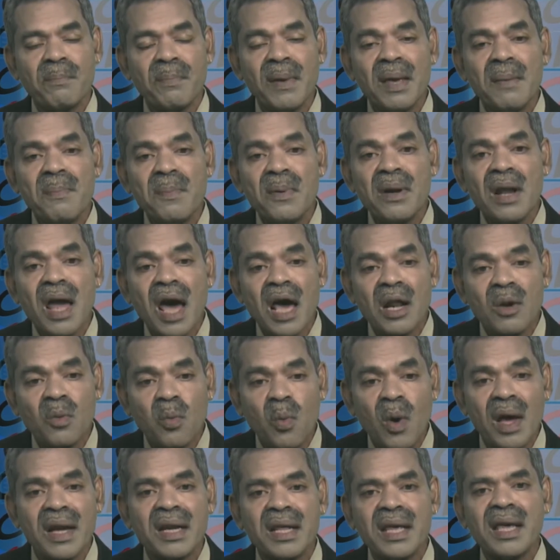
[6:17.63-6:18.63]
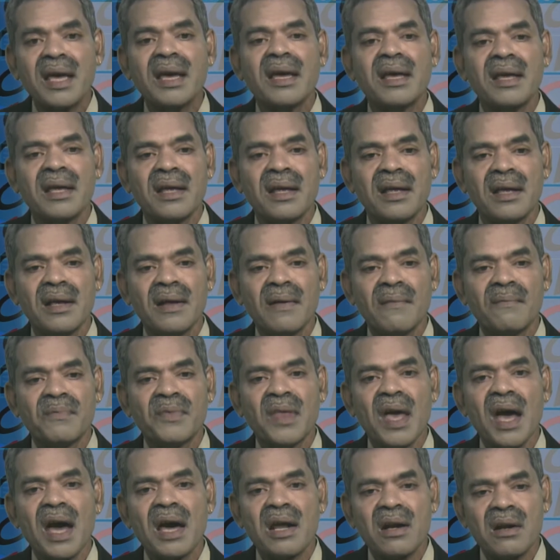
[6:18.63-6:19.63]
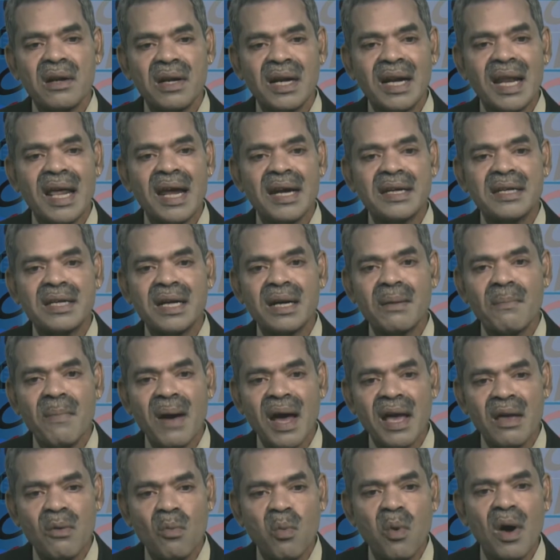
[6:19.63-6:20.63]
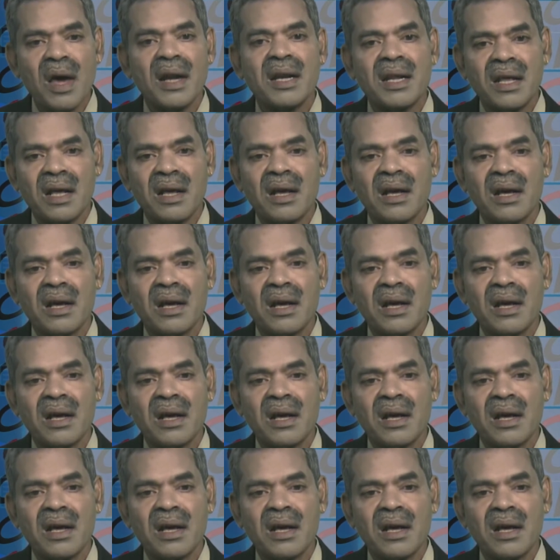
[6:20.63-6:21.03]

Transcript: People are working. They are related by work.